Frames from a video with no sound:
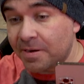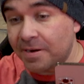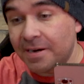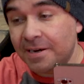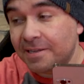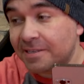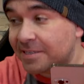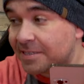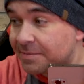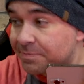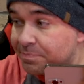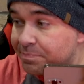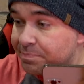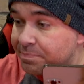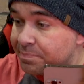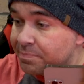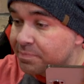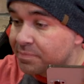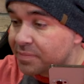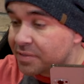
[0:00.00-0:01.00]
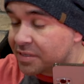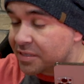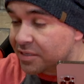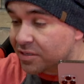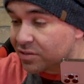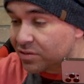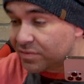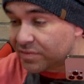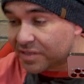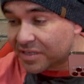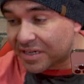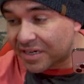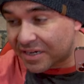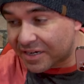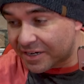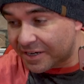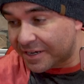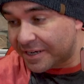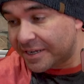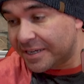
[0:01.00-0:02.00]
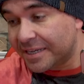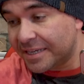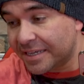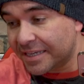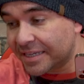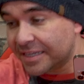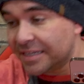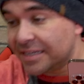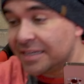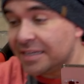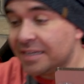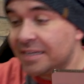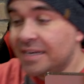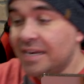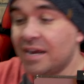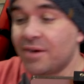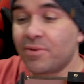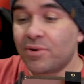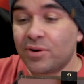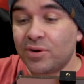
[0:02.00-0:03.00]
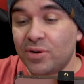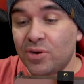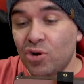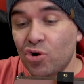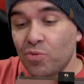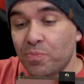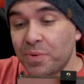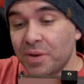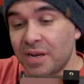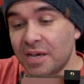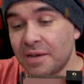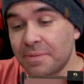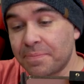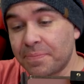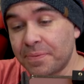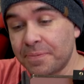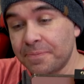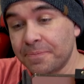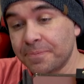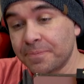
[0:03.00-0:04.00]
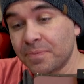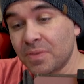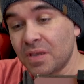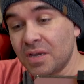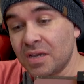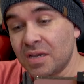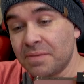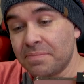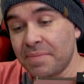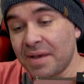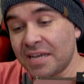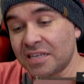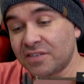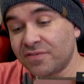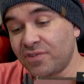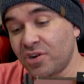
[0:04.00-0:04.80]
right, let's stick you over there. Now we're gonna open up Massive